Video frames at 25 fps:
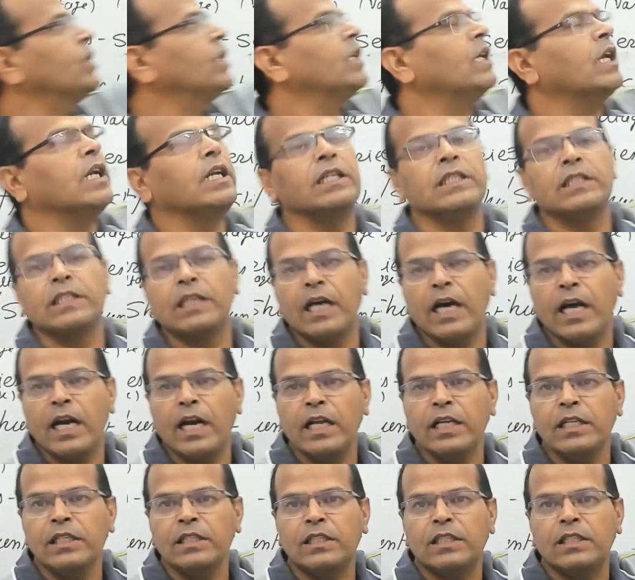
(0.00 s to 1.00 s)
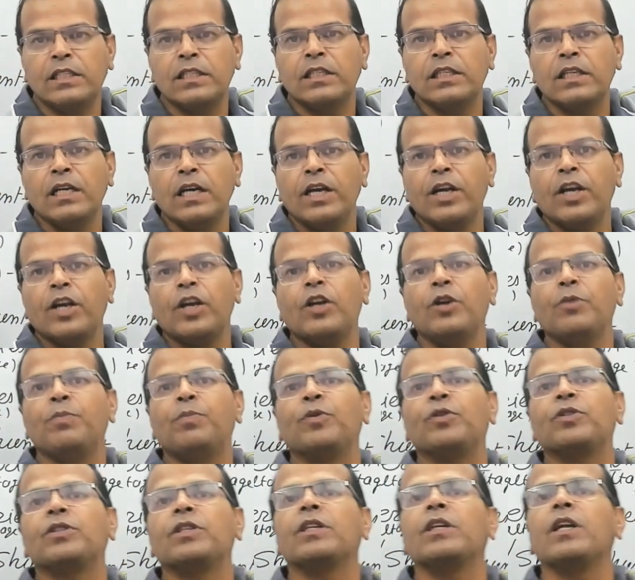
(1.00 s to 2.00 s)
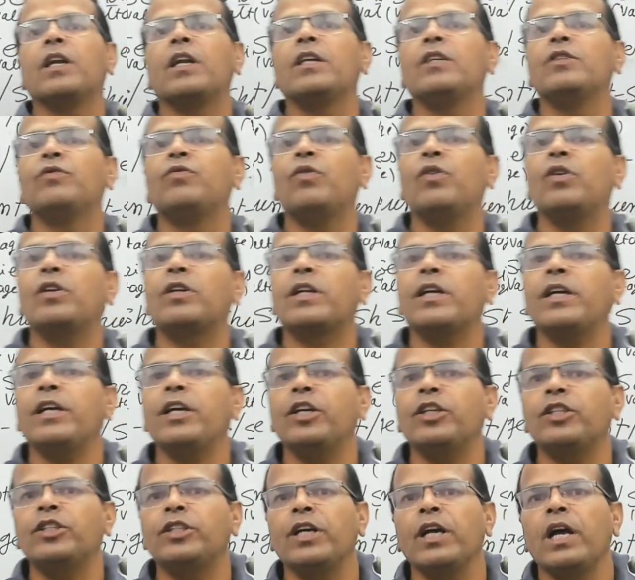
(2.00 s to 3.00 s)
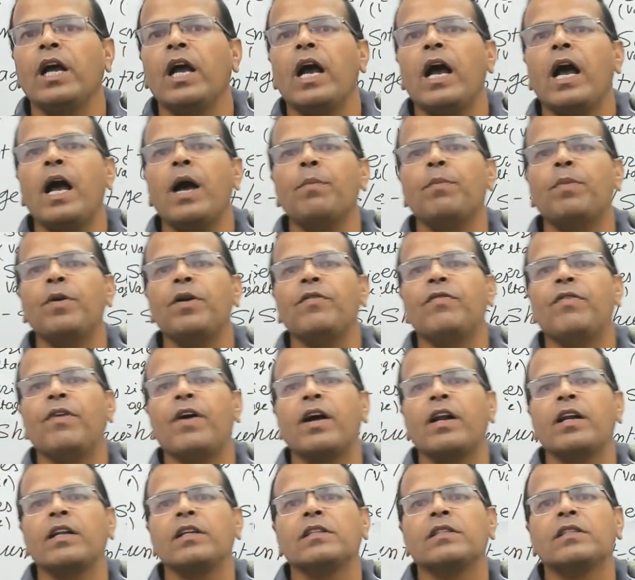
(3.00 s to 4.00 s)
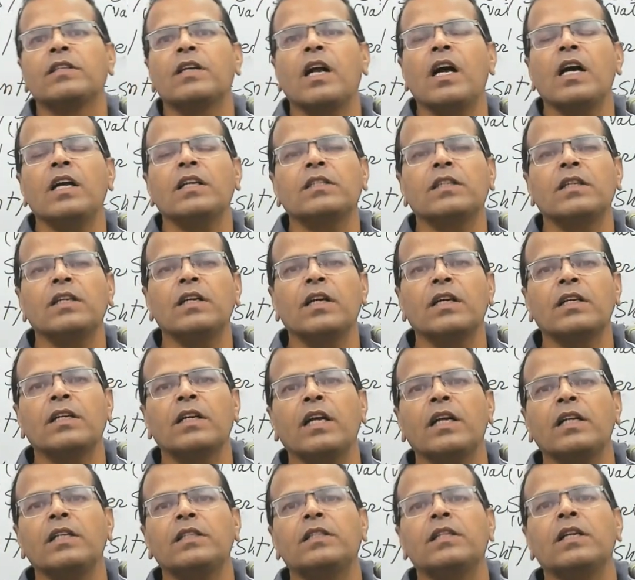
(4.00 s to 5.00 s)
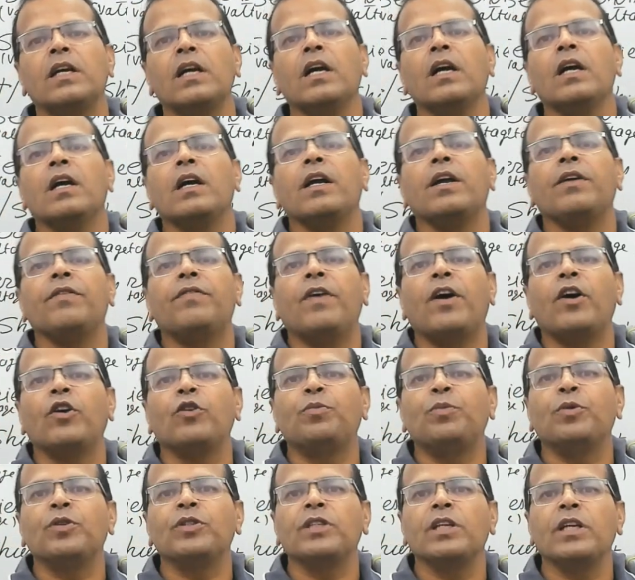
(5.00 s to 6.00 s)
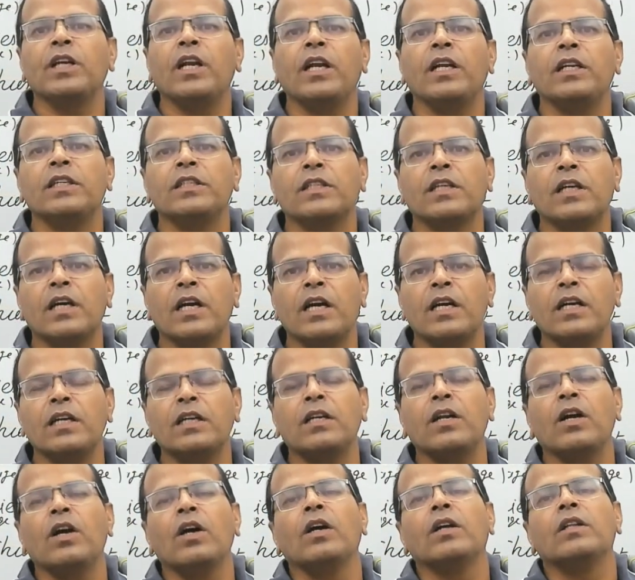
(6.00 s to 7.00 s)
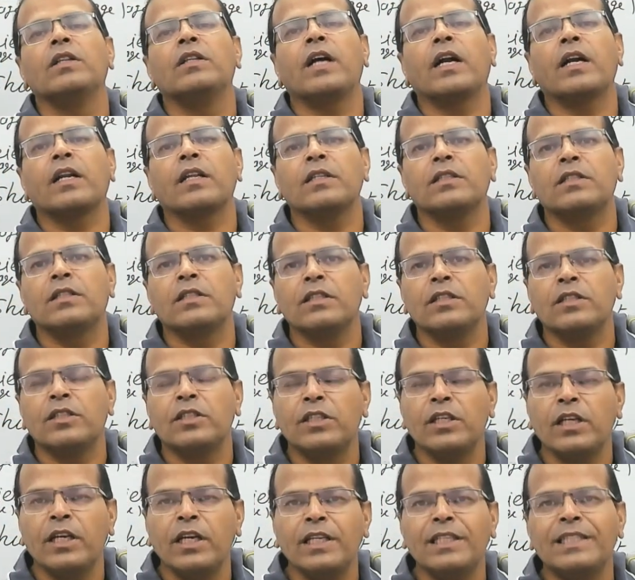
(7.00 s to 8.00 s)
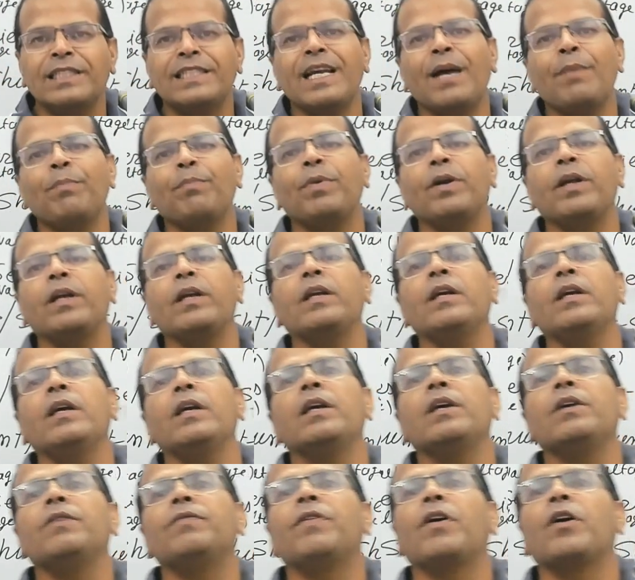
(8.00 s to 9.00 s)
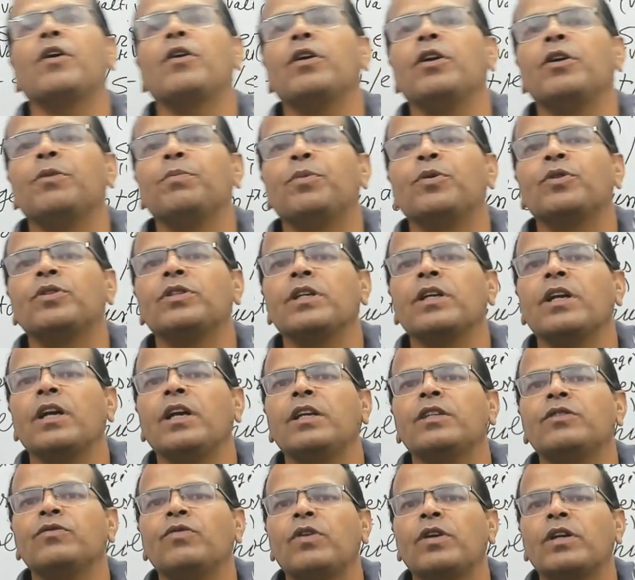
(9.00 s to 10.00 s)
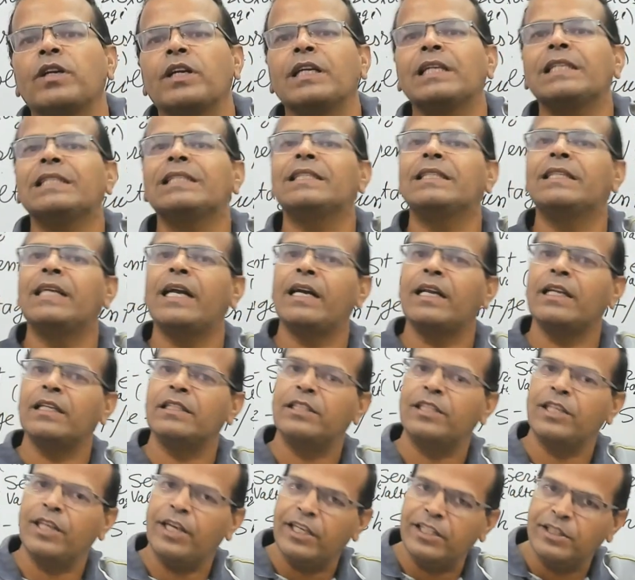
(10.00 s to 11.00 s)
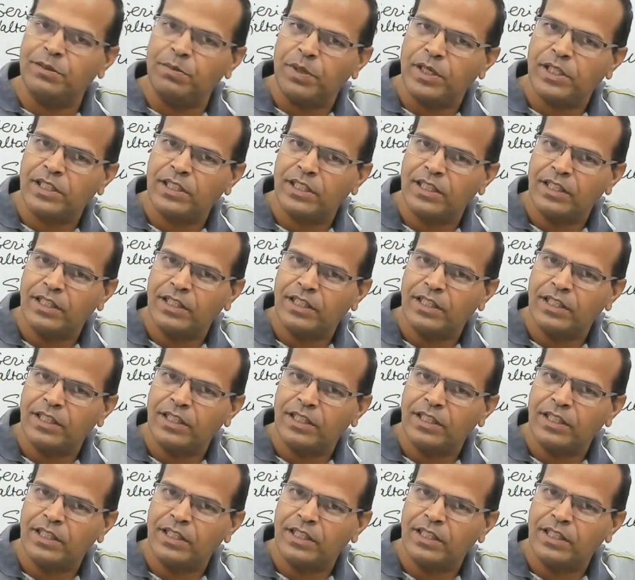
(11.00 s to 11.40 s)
is current, input signal is voltage, amplifier is trans conductance. If output signal is current, that is series sampling. If our input signal is voltage, that is series mixing.